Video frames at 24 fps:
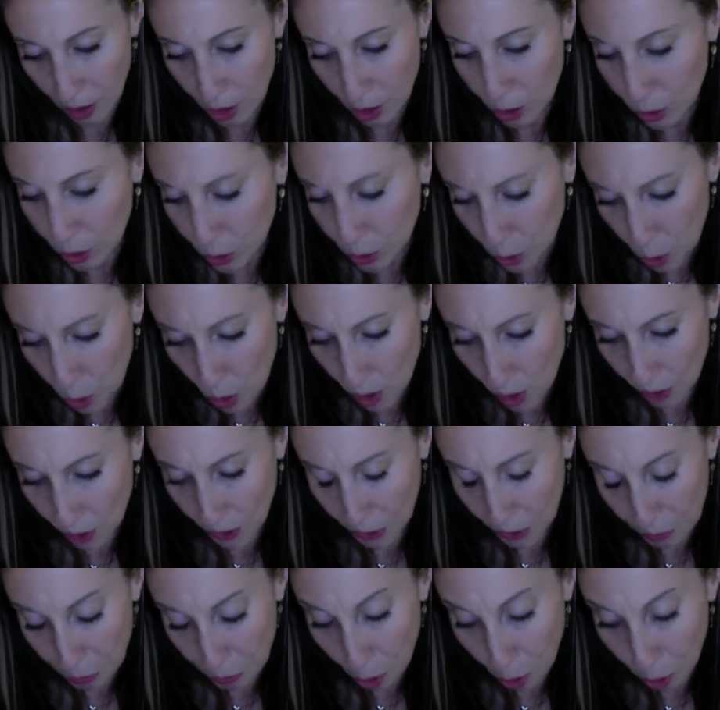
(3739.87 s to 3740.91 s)
nor
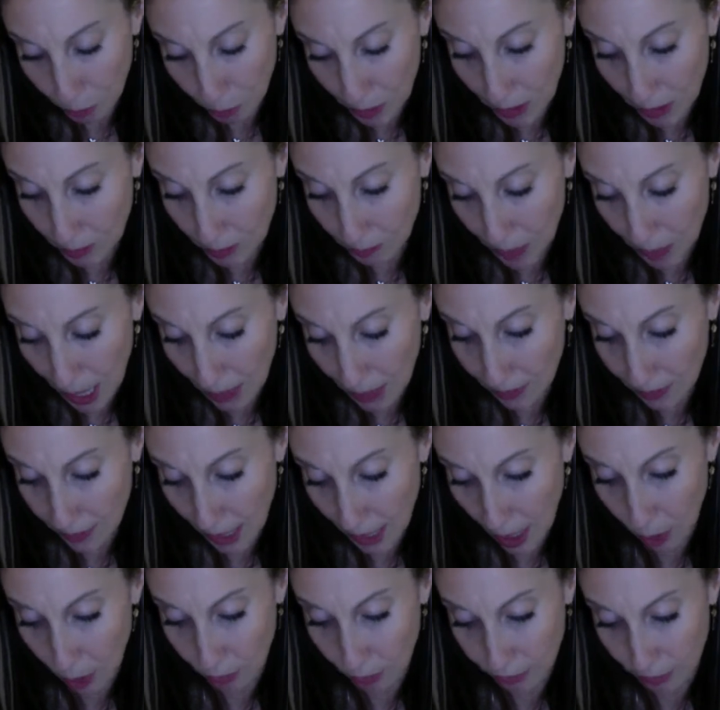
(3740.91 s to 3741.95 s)
throw me back
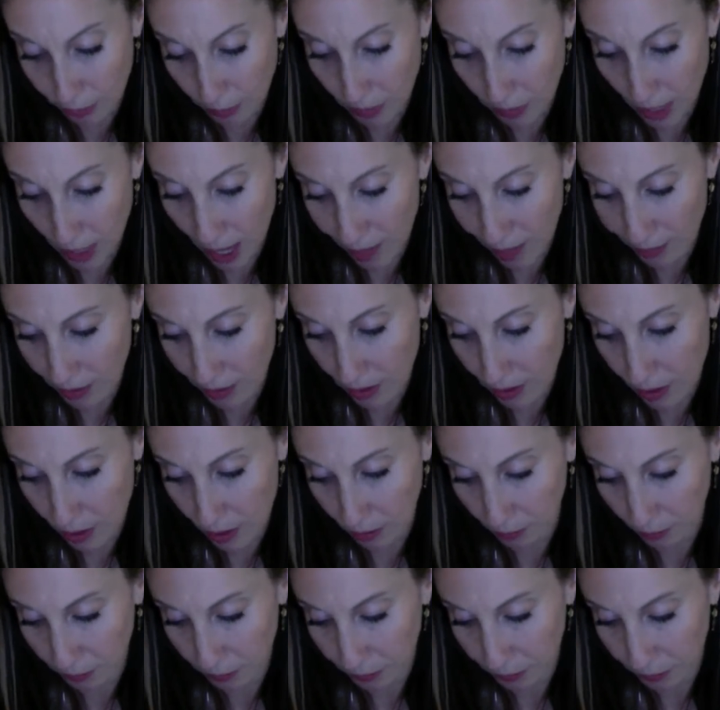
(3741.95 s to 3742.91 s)
down from the heavens.